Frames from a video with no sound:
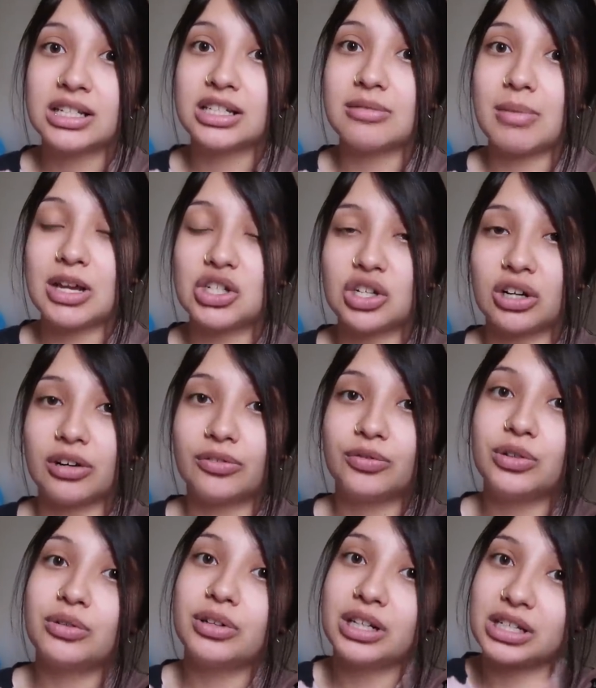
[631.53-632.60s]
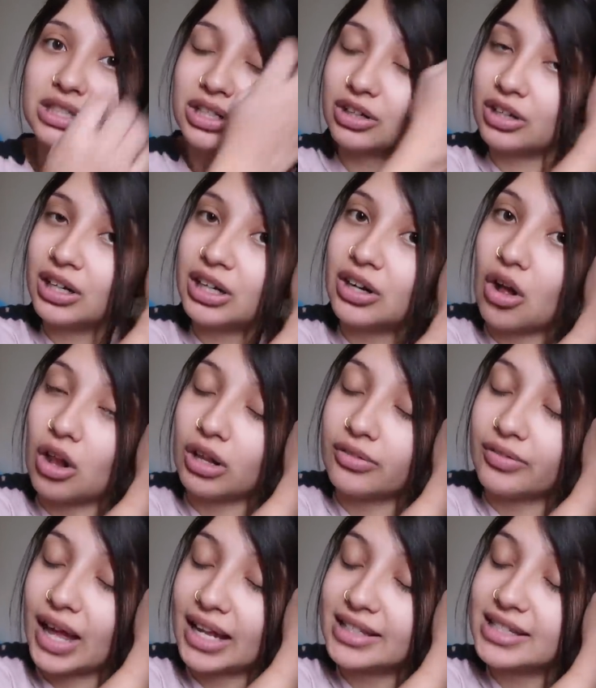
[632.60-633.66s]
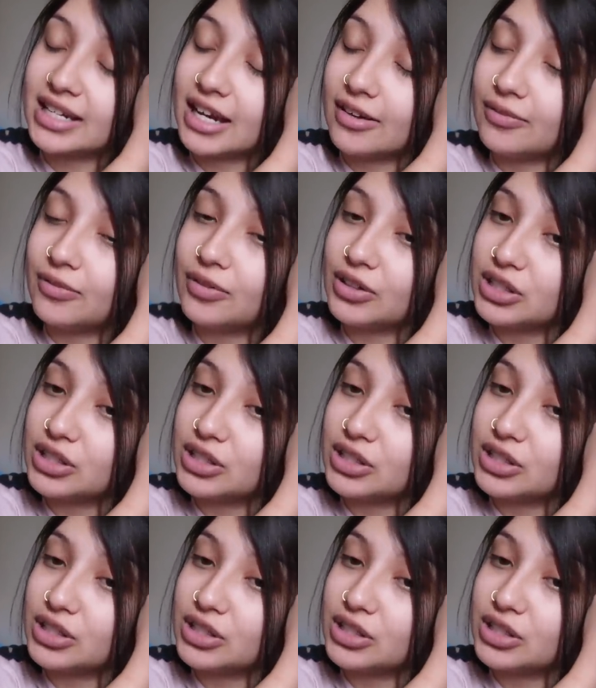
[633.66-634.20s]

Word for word: to make sure her fluid is good, all of that stuff.